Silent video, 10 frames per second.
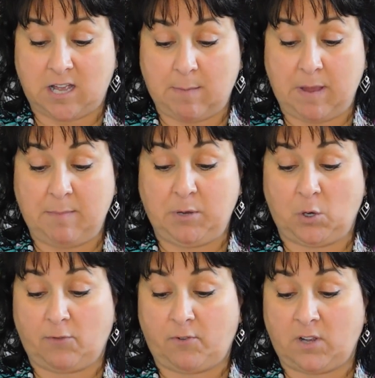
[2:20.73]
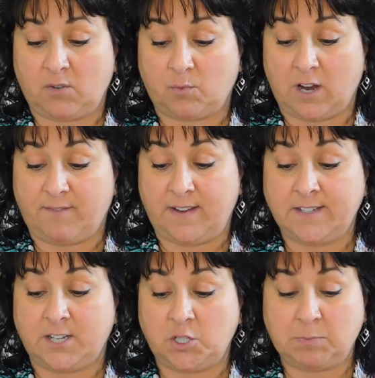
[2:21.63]
up a beautiful and rare
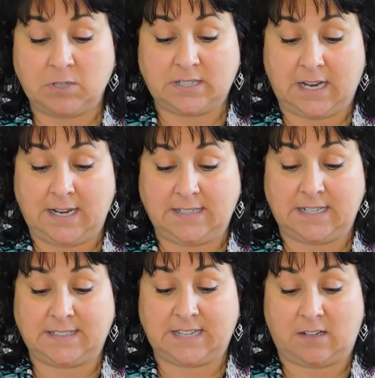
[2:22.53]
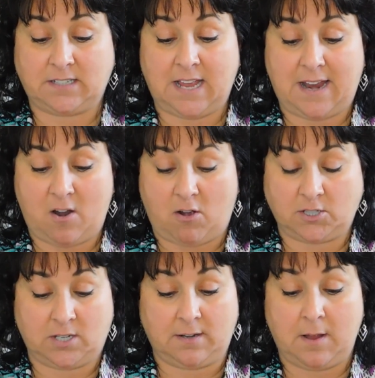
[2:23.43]
vintage Mercedes and sells it at
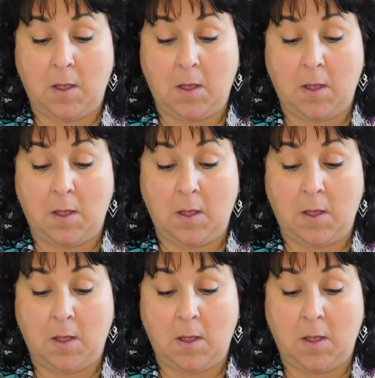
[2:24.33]
auction.